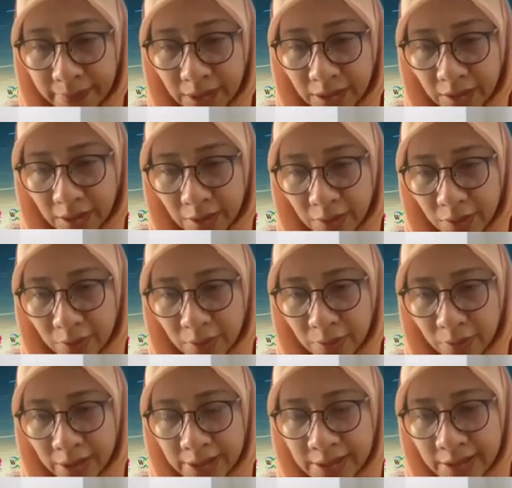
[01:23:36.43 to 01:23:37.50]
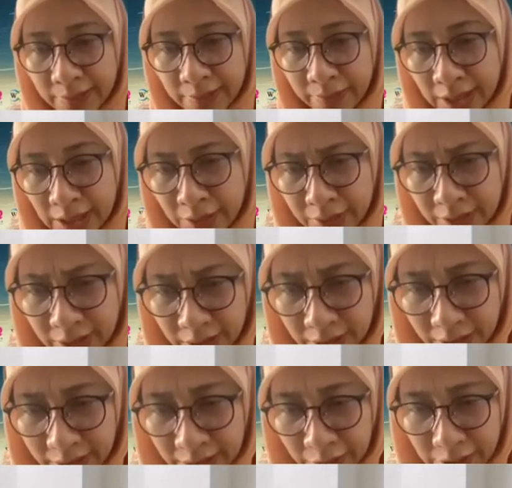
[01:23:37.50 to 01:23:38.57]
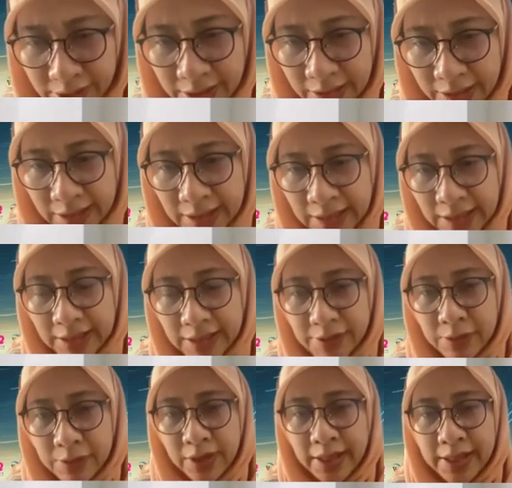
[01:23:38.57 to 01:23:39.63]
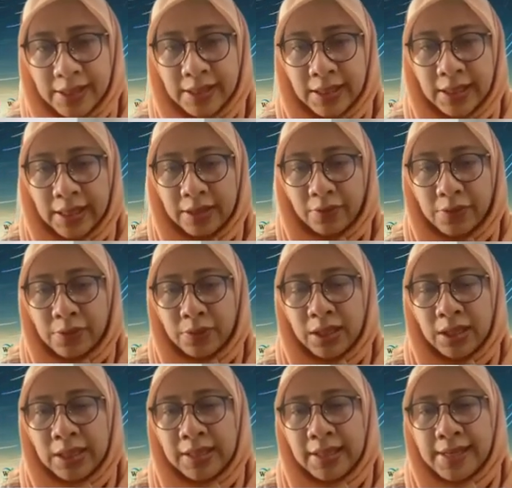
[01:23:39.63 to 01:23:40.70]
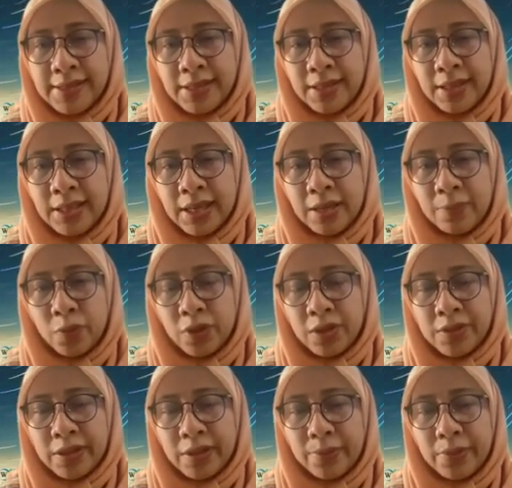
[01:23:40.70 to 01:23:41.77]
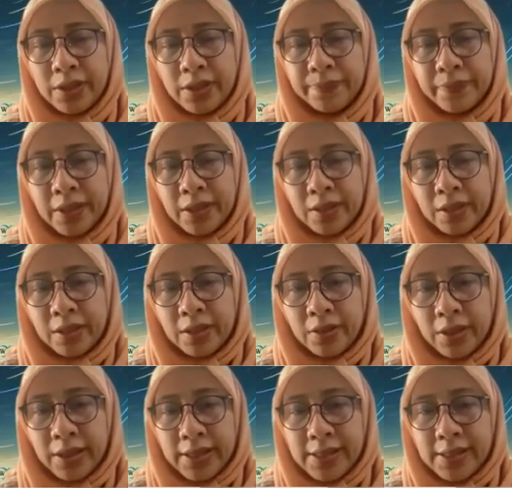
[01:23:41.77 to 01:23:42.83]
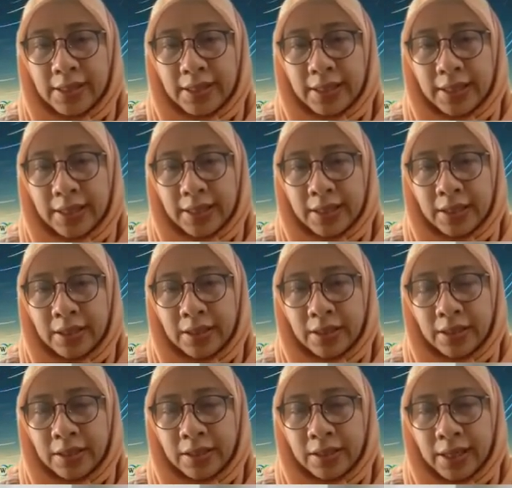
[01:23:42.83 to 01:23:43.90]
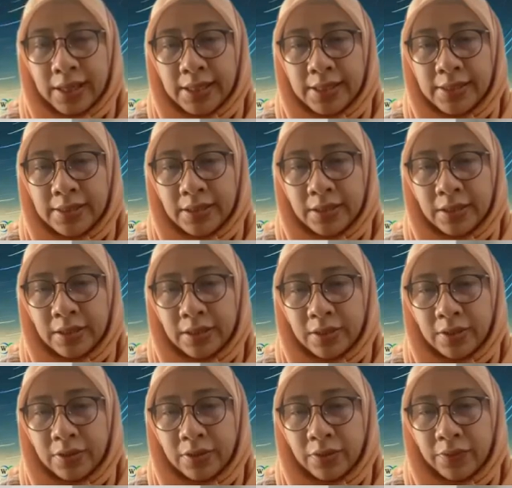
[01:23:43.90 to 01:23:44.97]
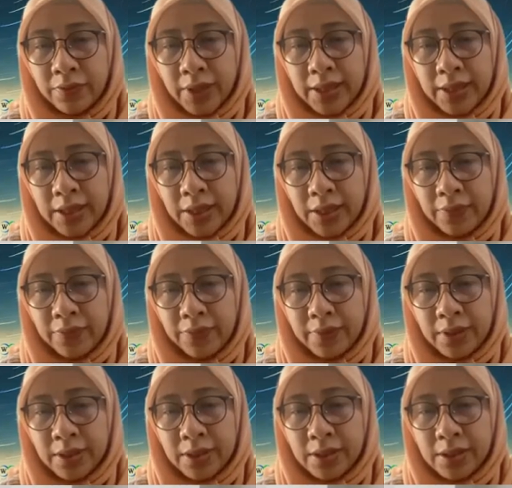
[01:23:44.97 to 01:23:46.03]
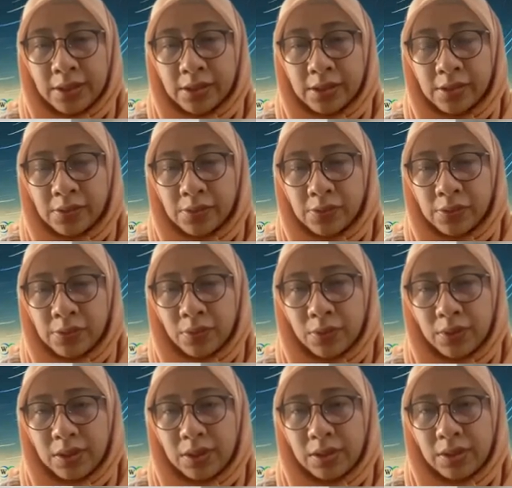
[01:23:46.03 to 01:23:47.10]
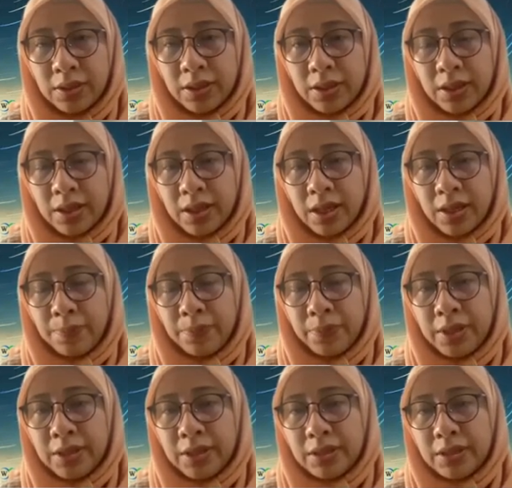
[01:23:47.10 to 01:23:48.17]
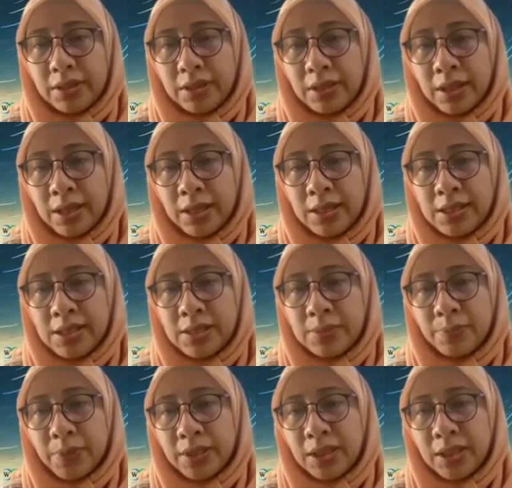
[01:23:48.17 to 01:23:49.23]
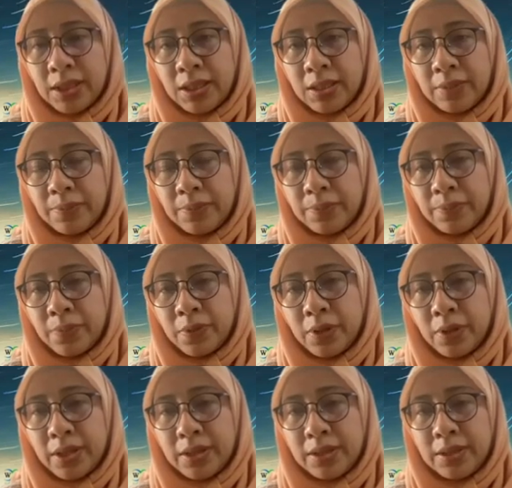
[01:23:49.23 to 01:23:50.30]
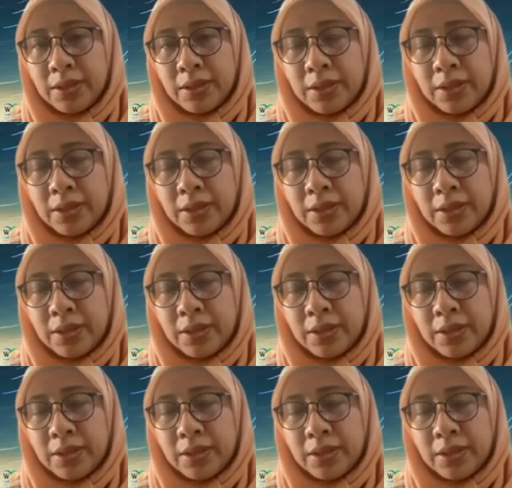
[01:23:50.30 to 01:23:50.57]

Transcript: I don't know what is the value here, cannot see it clearly. So you can see that also in the density and model number, you can see that here there is a convective zone happen at this particular point.